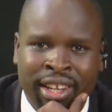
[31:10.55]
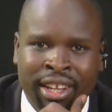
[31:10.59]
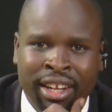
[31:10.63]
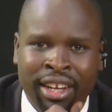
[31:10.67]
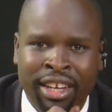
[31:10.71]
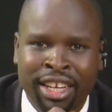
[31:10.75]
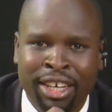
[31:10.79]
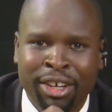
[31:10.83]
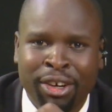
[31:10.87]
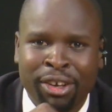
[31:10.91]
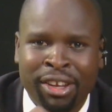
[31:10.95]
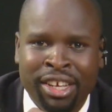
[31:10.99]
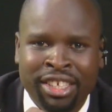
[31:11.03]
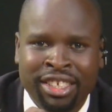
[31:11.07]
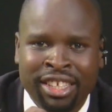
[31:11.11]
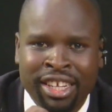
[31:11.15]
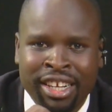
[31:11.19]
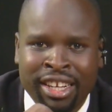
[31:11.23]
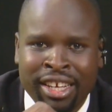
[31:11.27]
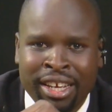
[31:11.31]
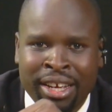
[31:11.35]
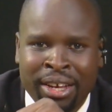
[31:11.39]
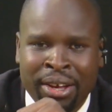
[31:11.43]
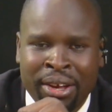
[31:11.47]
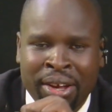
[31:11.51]
Nicholas
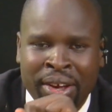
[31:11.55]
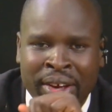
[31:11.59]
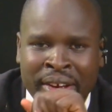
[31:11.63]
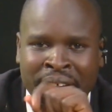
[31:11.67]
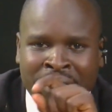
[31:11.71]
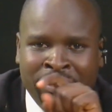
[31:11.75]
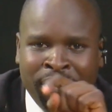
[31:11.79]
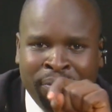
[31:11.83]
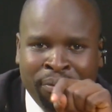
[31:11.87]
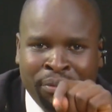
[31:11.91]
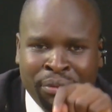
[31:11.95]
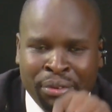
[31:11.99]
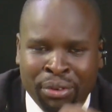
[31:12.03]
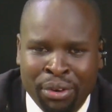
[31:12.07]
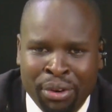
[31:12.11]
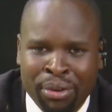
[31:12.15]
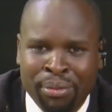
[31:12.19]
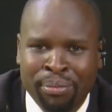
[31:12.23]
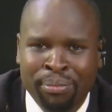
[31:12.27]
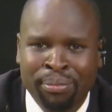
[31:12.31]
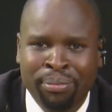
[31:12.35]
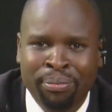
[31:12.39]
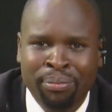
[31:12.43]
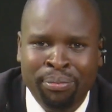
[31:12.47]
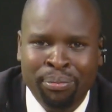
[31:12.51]
LELEI
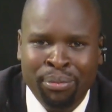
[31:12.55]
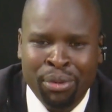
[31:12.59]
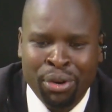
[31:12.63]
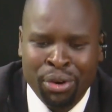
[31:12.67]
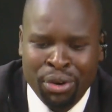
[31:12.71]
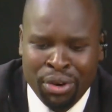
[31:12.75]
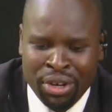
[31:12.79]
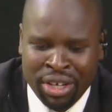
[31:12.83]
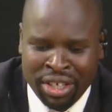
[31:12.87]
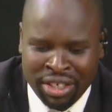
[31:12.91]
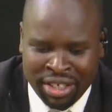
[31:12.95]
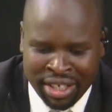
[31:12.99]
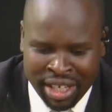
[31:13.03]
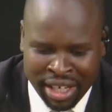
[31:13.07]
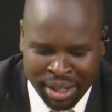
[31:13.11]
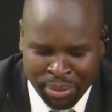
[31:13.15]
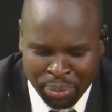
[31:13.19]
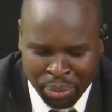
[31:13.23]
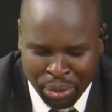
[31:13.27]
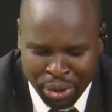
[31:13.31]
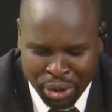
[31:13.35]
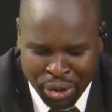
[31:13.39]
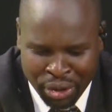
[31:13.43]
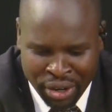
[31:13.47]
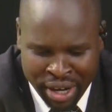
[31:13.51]
from Morning Check
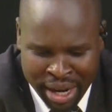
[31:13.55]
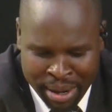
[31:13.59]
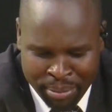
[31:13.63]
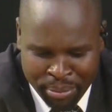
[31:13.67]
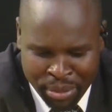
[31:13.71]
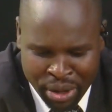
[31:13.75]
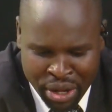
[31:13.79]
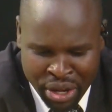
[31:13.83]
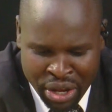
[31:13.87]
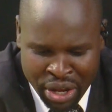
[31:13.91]
program.